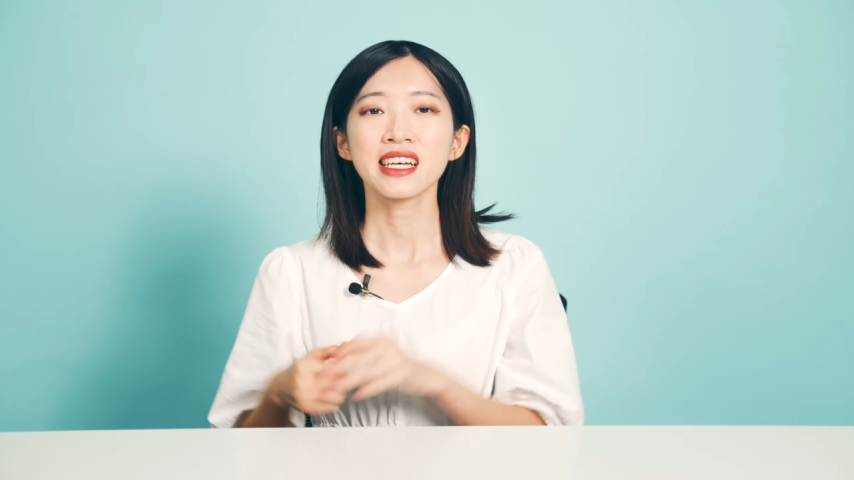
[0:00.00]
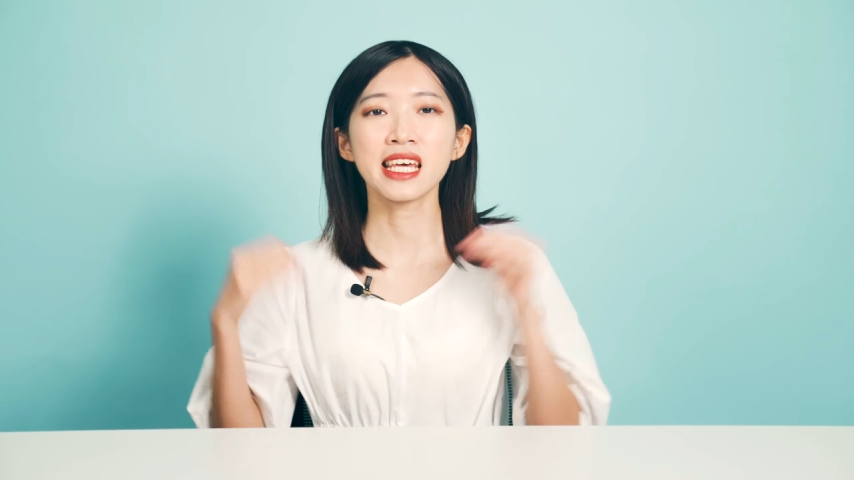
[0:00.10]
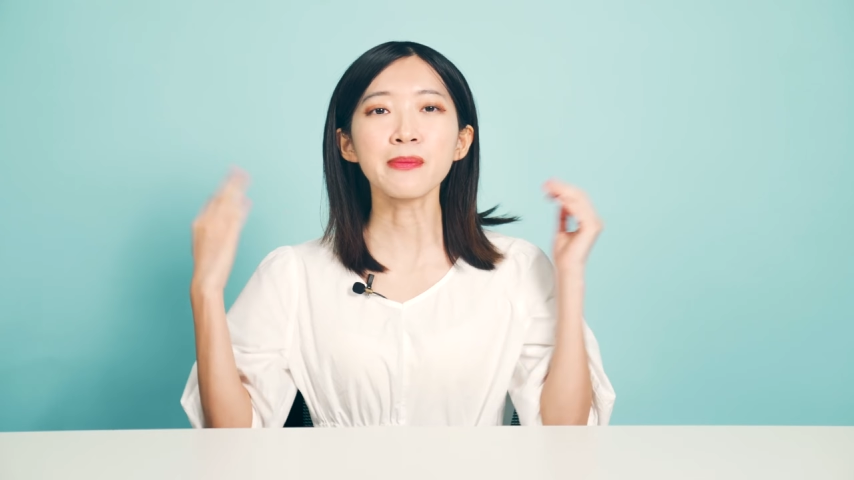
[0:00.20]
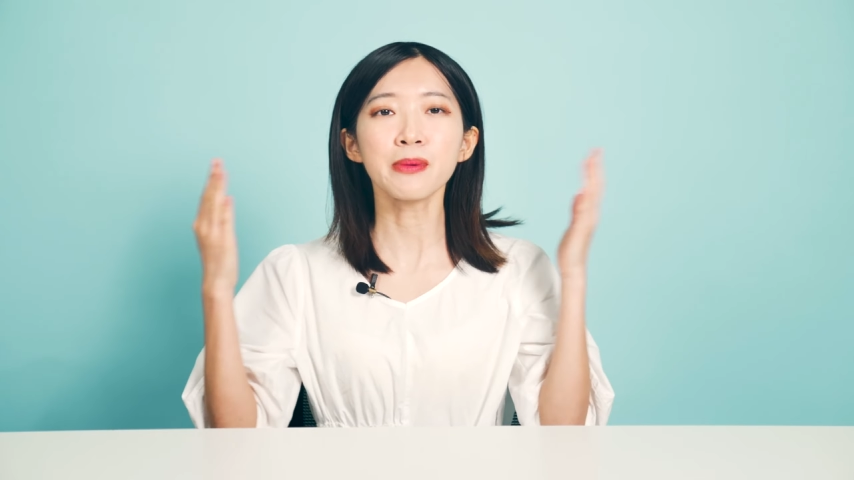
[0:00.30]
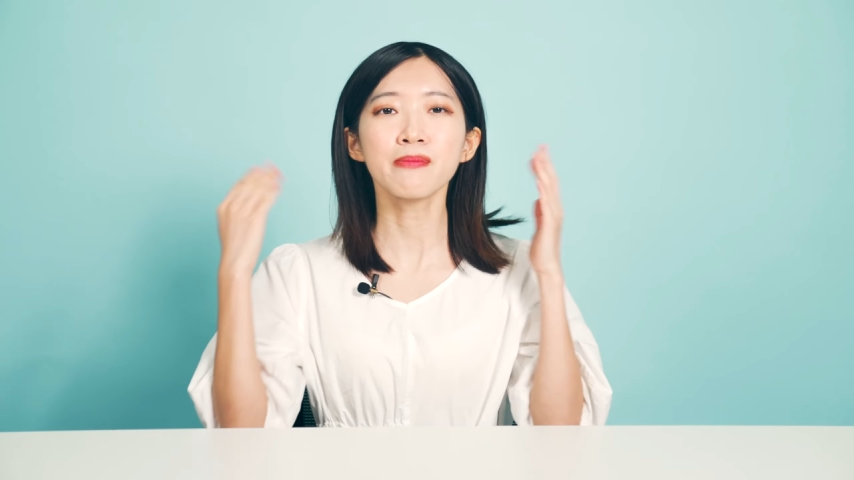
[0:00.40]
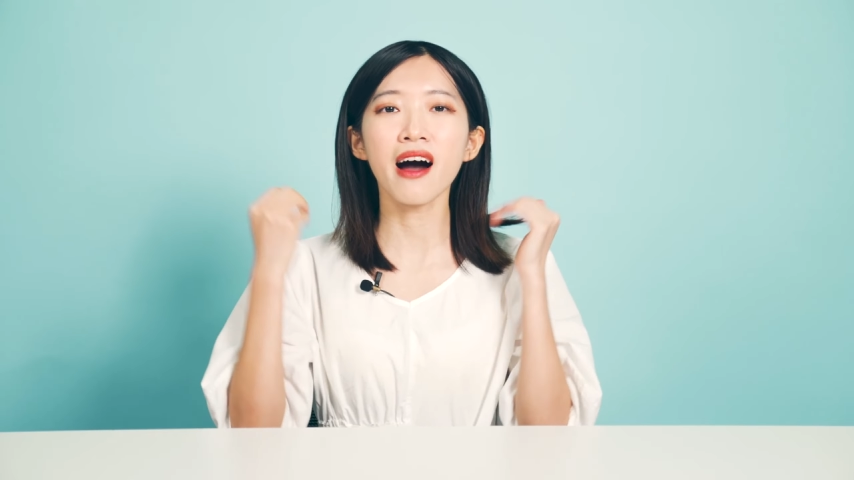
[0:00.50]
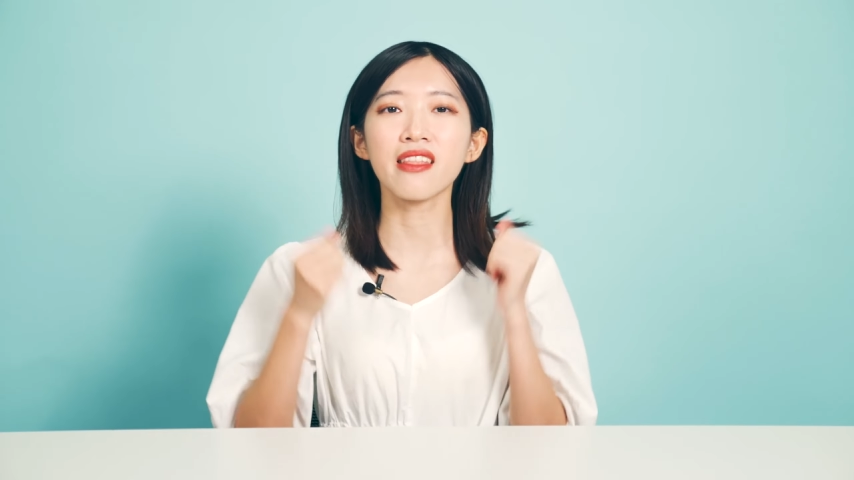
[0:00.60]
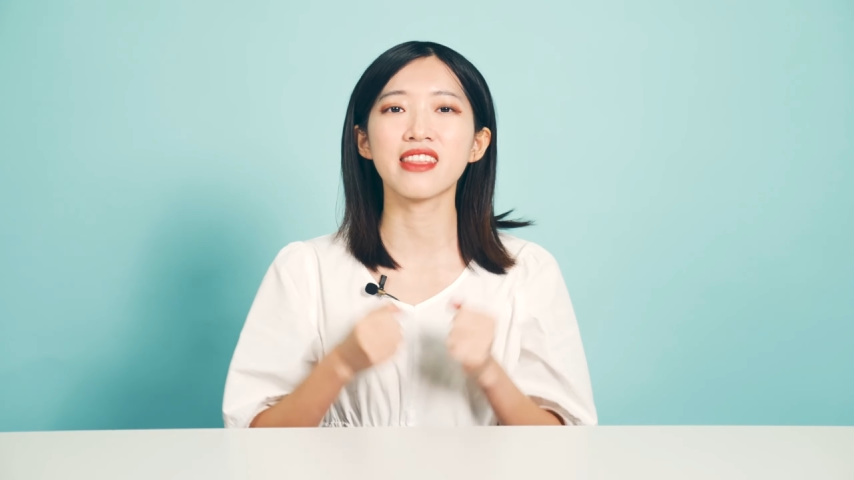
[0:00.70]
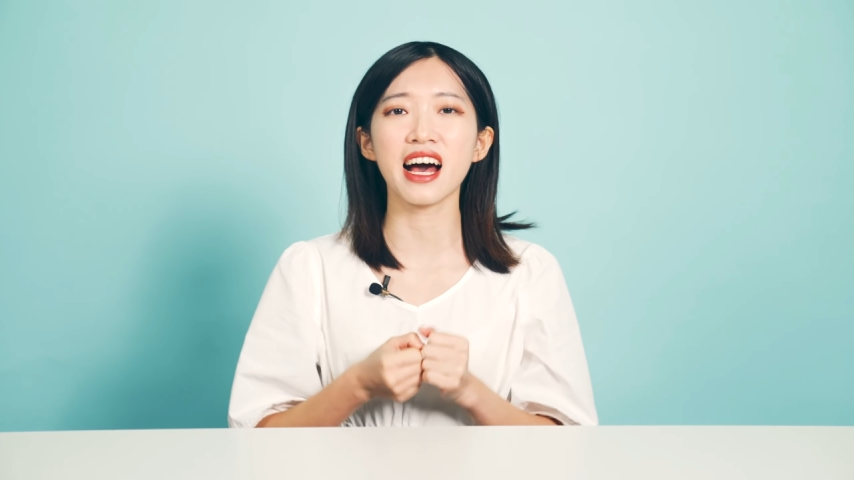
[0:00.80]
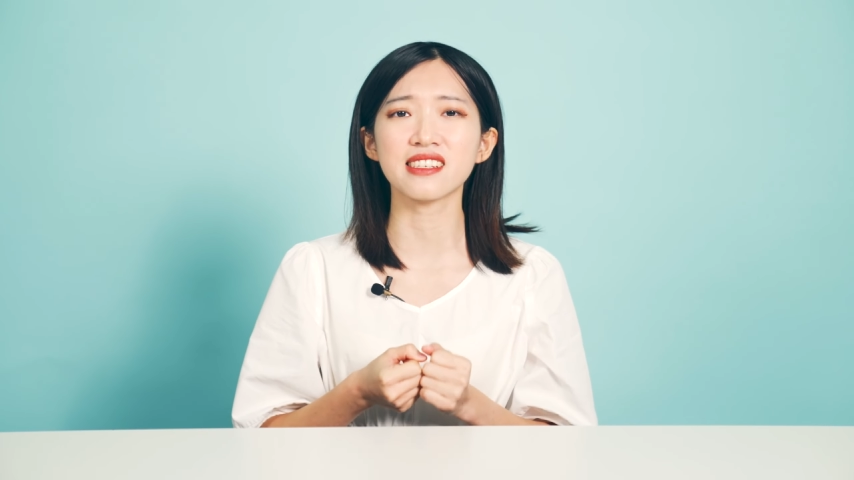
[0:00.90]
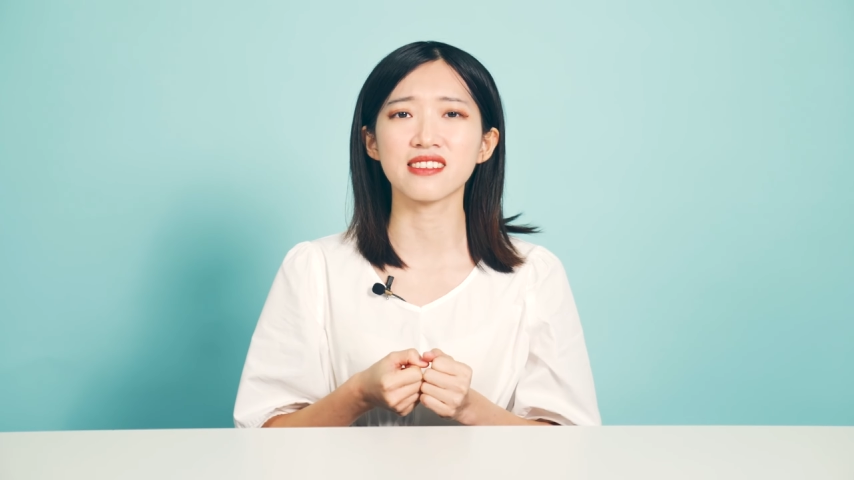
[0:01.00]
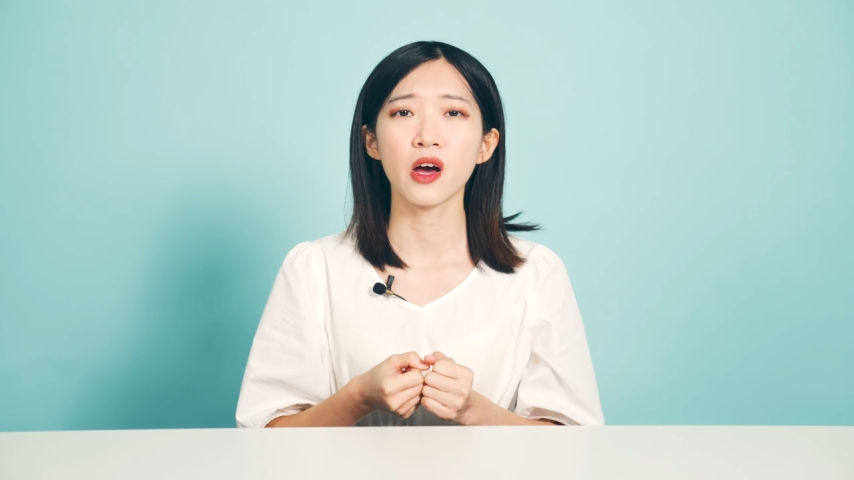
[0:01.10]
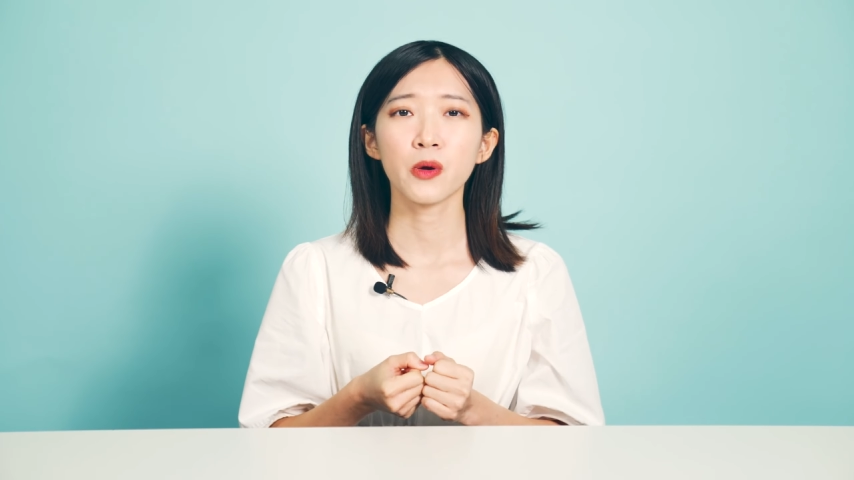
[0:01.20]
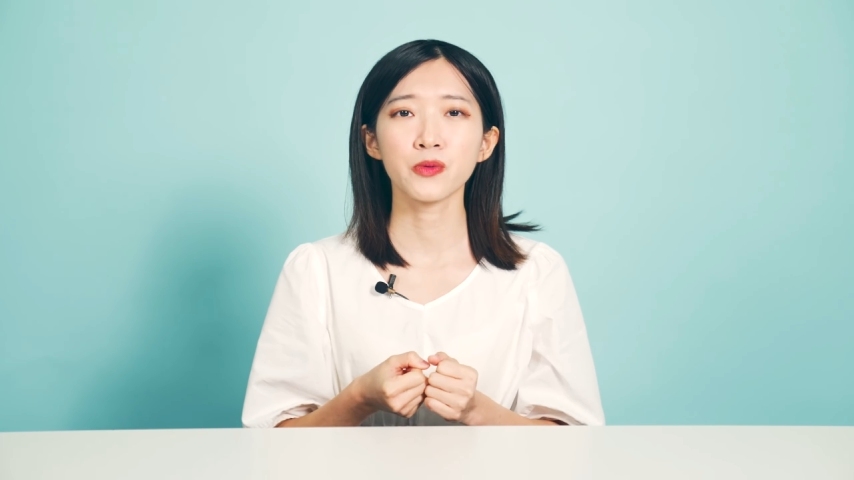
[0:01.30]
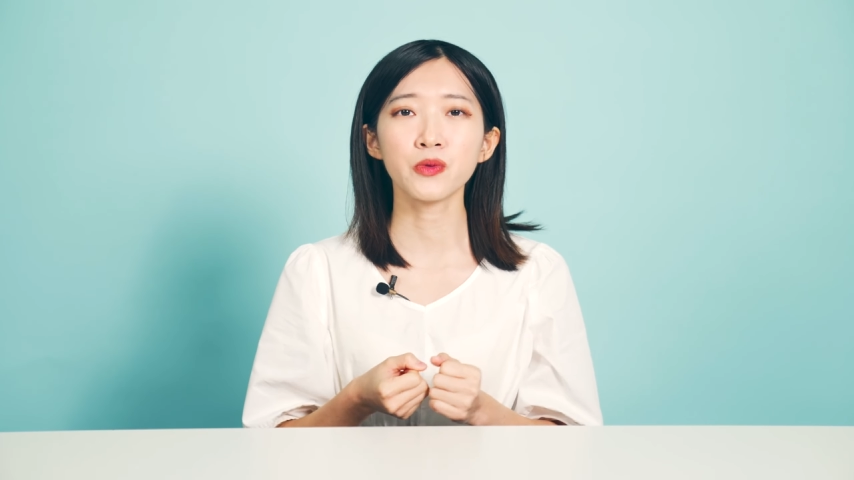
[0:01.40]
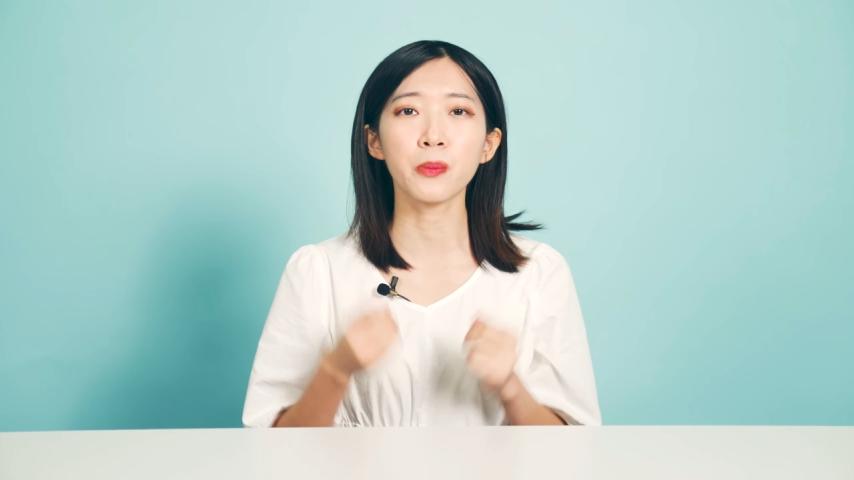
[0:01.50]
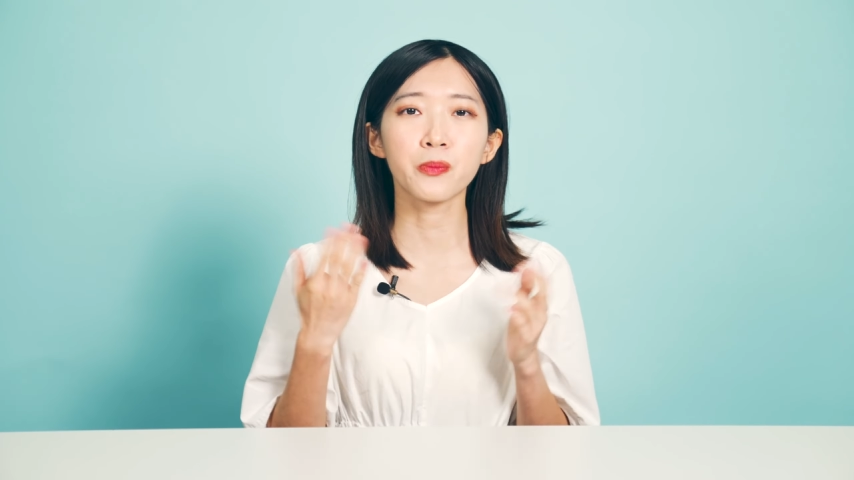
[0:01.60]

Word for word: Keep in mind that your